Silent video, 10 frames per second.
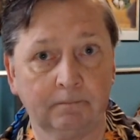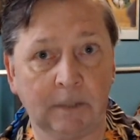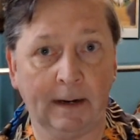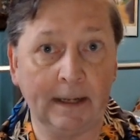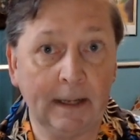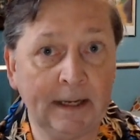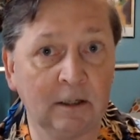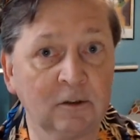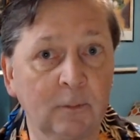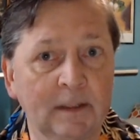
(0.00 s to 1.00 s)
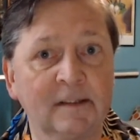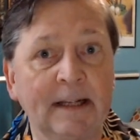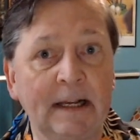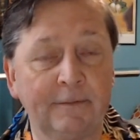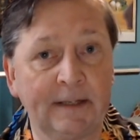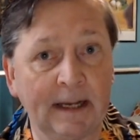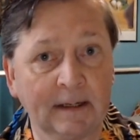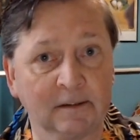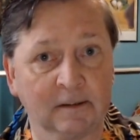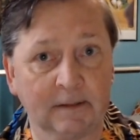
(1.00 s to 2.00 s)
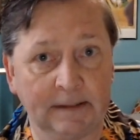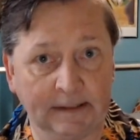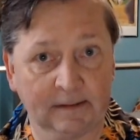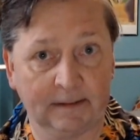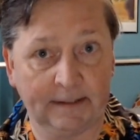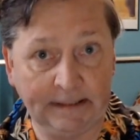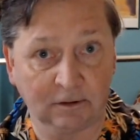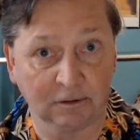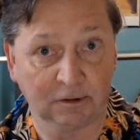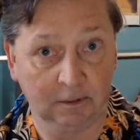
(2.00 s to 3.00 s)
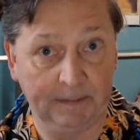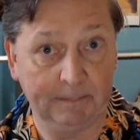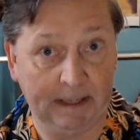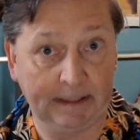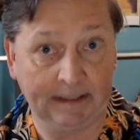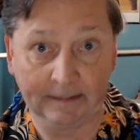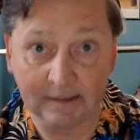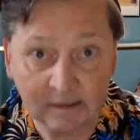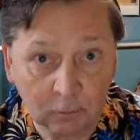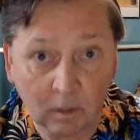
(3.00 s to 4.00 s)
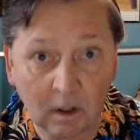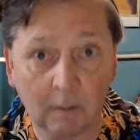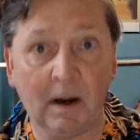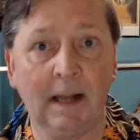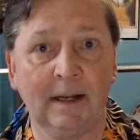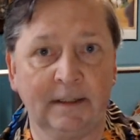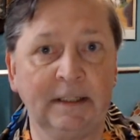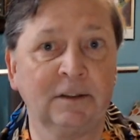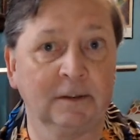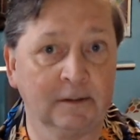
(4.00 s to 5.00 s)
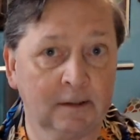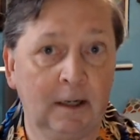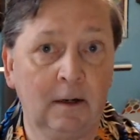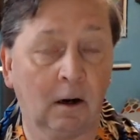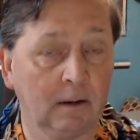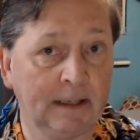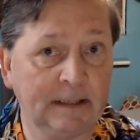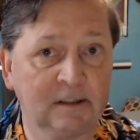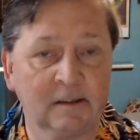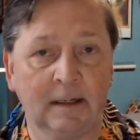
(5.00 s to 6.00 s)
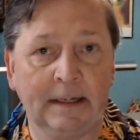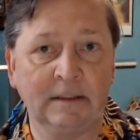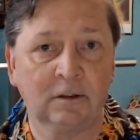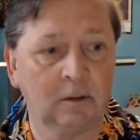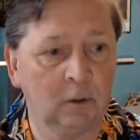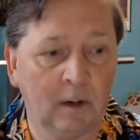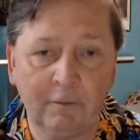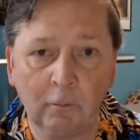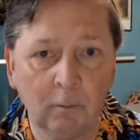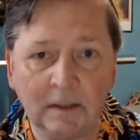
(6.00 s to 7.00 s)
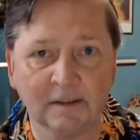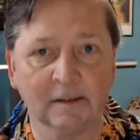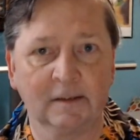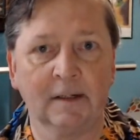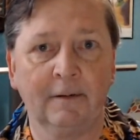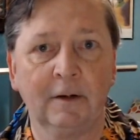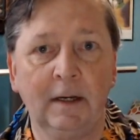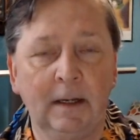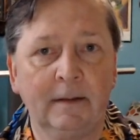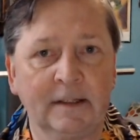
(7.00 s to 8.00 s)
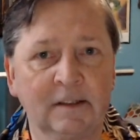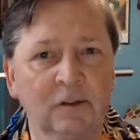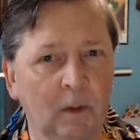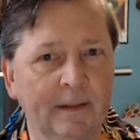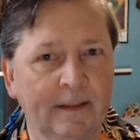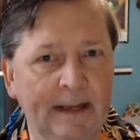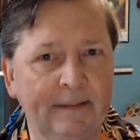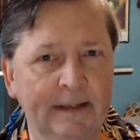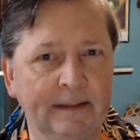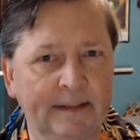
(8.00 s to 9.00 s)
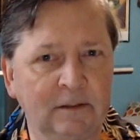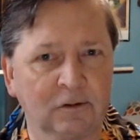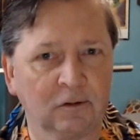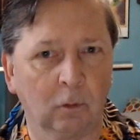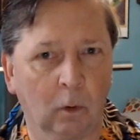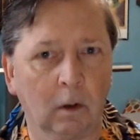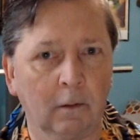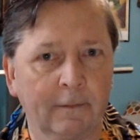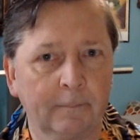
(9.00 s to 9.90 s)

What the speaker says: All right, here's what the state of Texas thinks a teacher should be making. And this is what our politicians, our legislature, whoever runs this stuff, this is what they think teachers are worth.